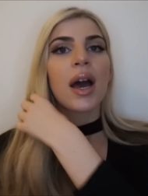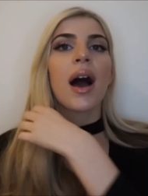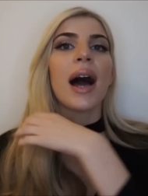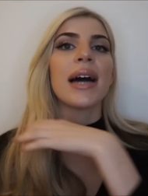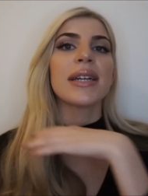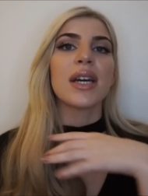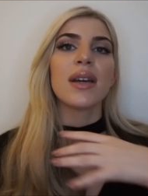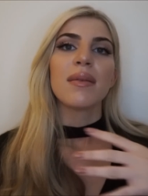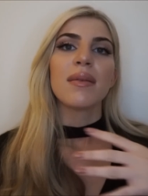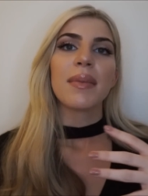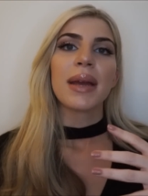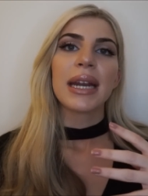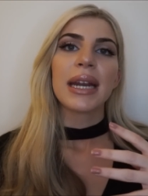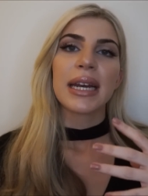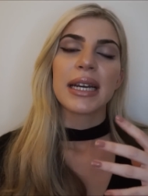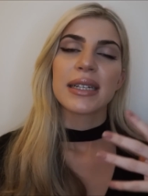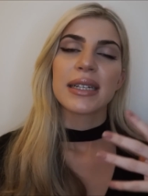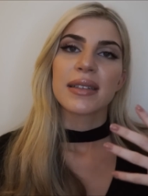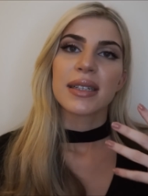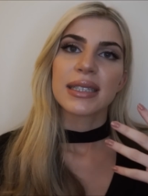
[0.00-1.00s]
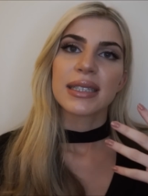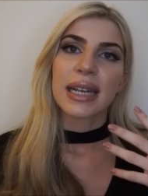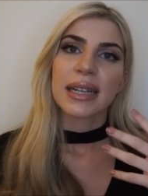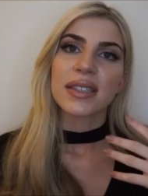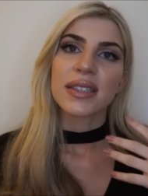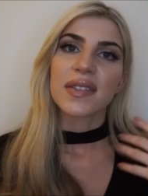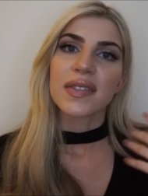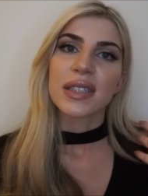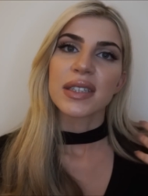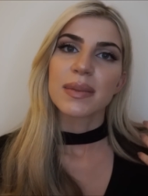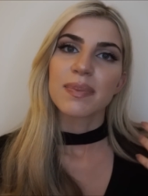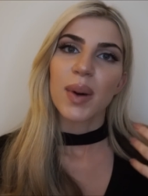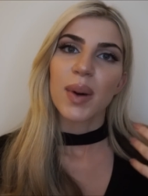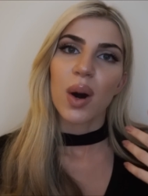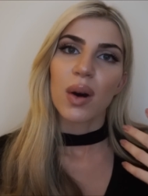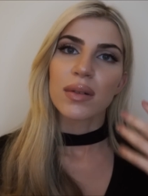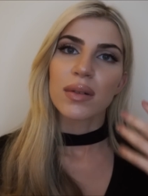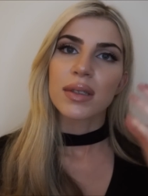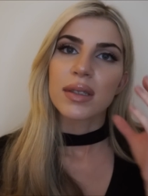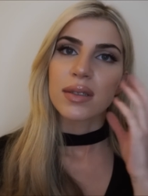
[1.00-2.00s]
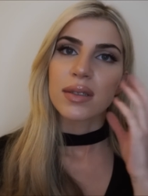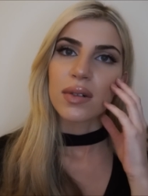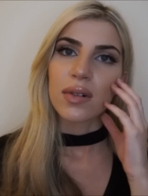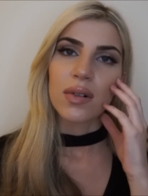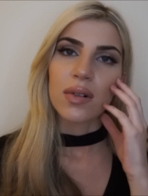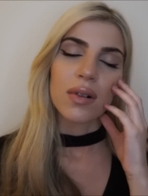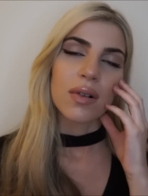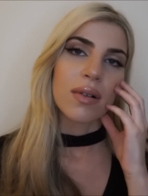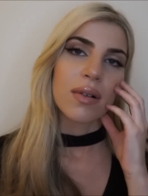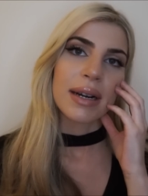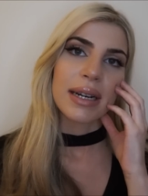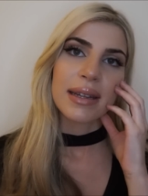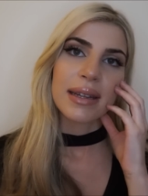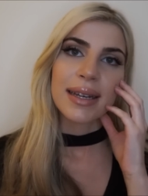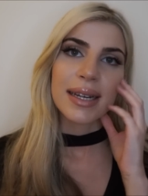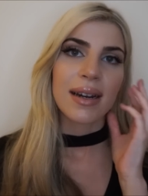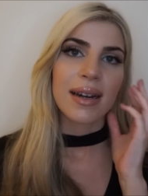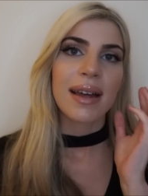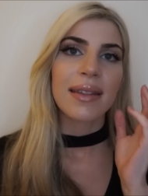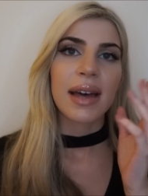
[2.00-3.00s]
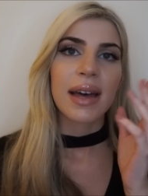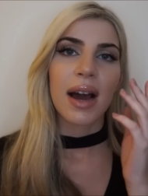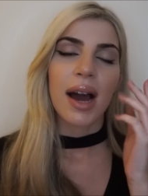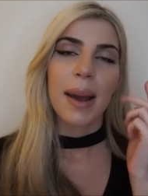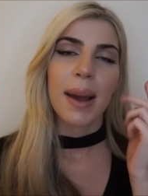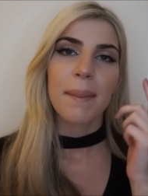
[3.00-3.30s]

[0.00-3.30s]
I don't mean it in the sense of spots or anything like that.